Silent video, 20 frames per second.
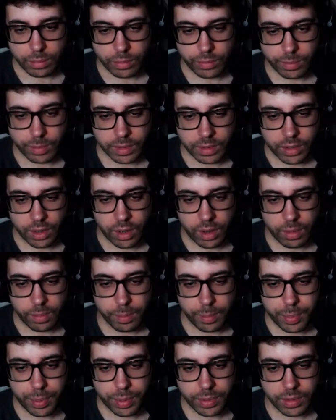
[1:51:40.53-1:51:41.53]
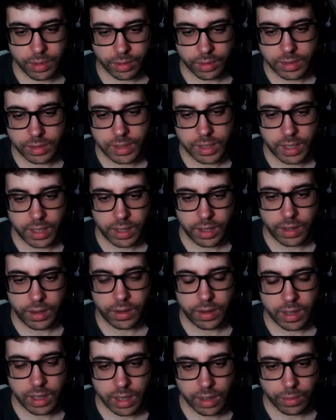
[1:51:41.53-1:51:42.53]
movement comp dot
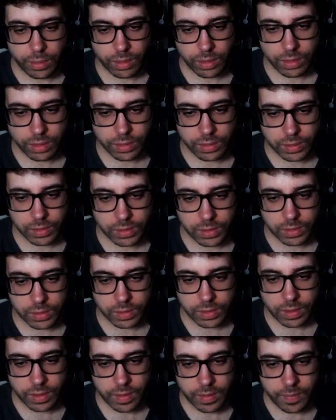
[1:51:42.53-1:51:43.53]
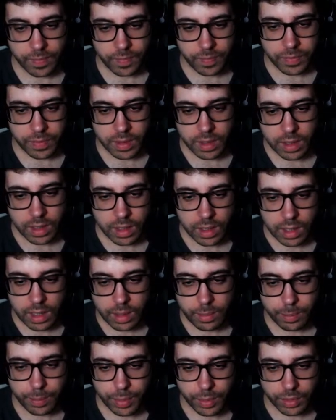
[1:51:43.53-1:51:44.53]
dir equals
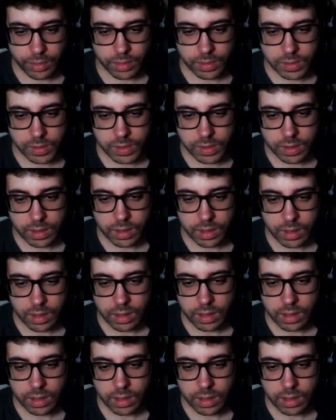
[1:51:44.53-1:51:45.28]
input